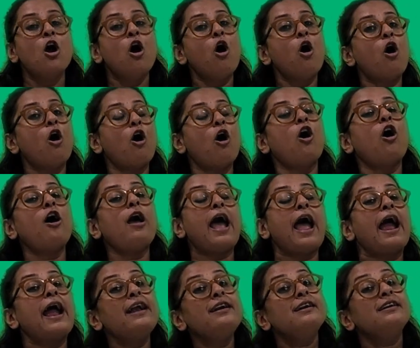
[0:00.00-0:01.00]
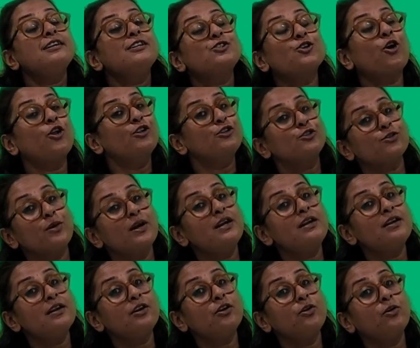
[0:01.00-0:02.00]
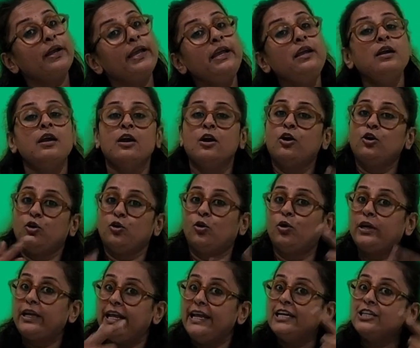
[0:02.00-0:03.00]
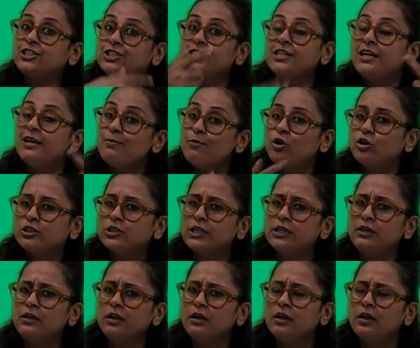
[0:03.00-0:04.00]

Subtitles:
and it is also undergoing rotational motion.